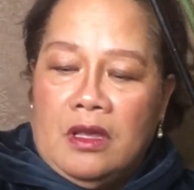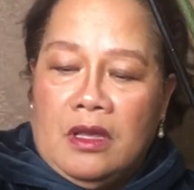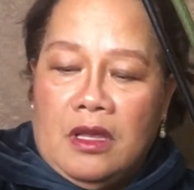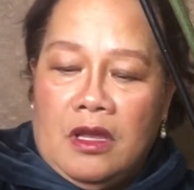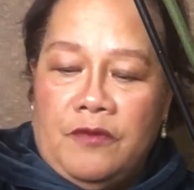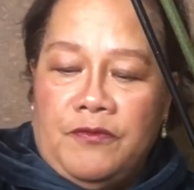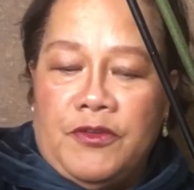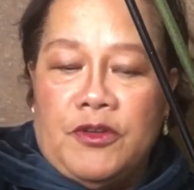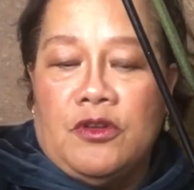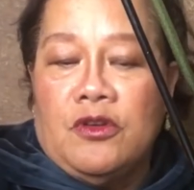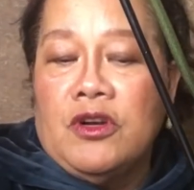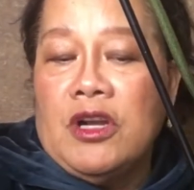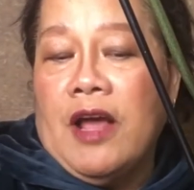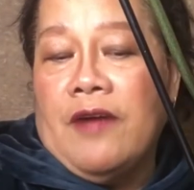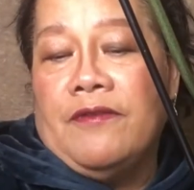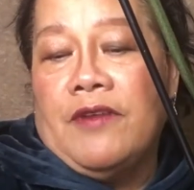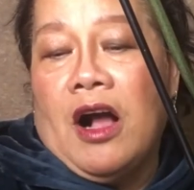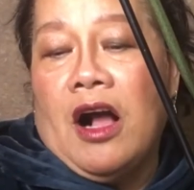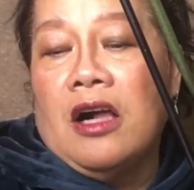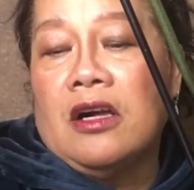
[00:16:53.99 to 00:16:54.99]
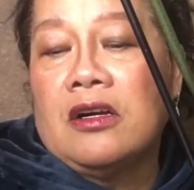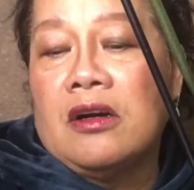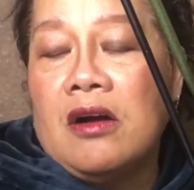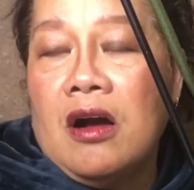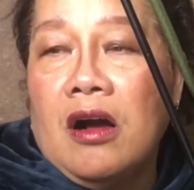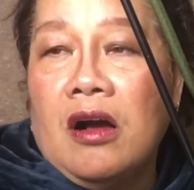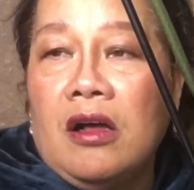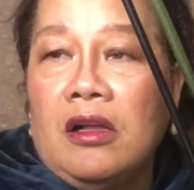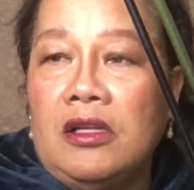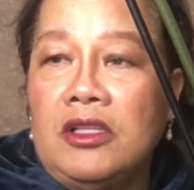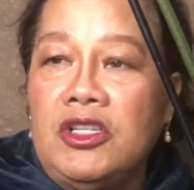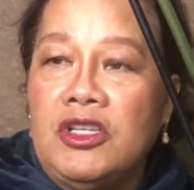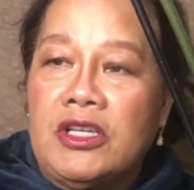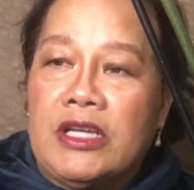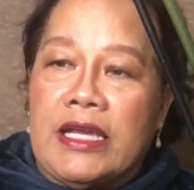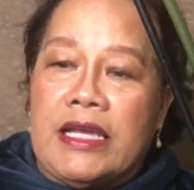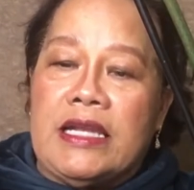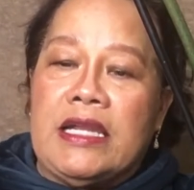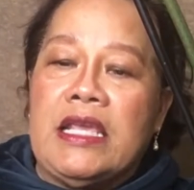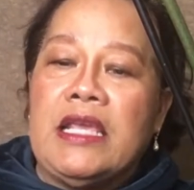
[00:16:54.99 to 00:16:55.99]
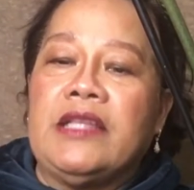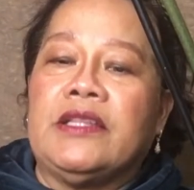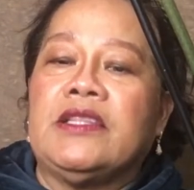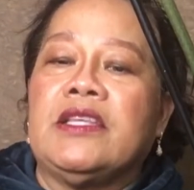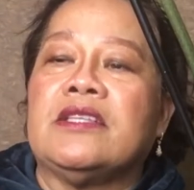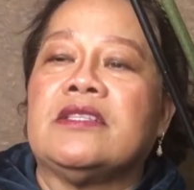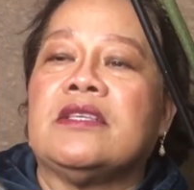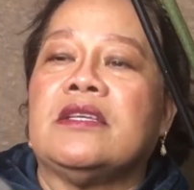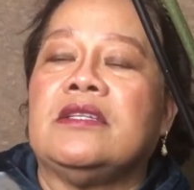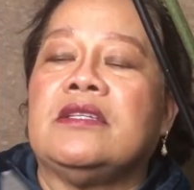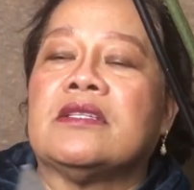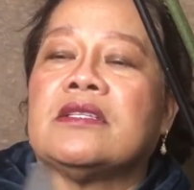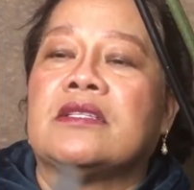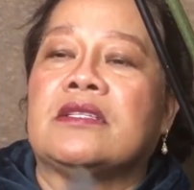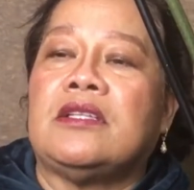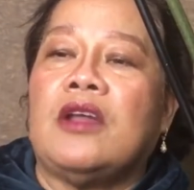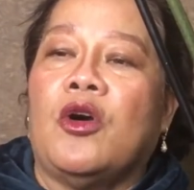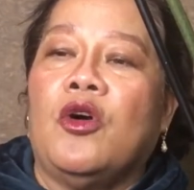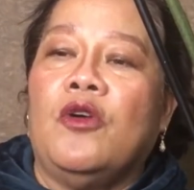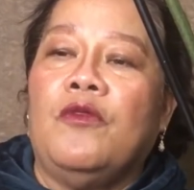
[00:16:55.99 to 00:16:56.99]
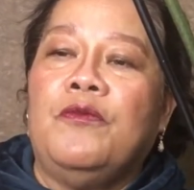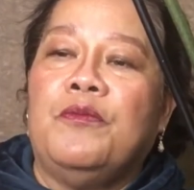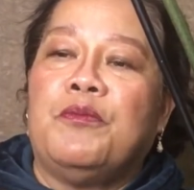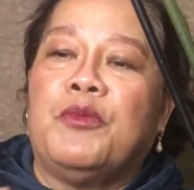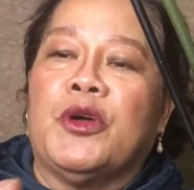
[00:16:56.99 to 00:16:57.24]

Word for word: If you don't have alcohol, you can heat this in the stove,